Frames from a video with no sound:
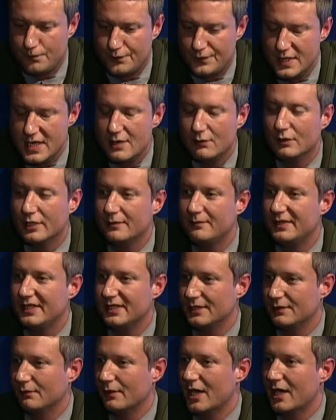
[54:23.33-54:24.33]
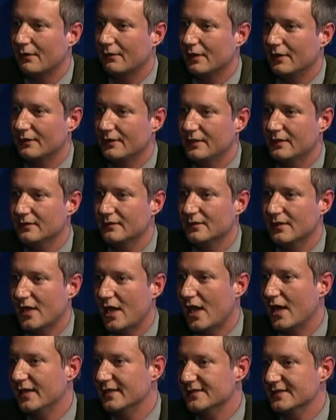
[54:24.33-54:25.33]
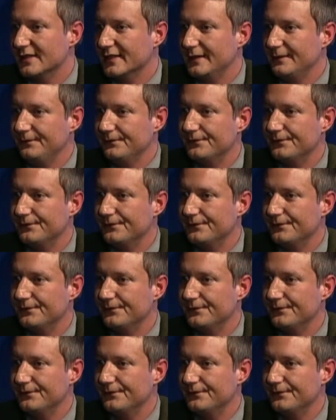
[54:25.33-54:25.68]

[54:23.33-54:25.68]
it would have been the railroad, honestly.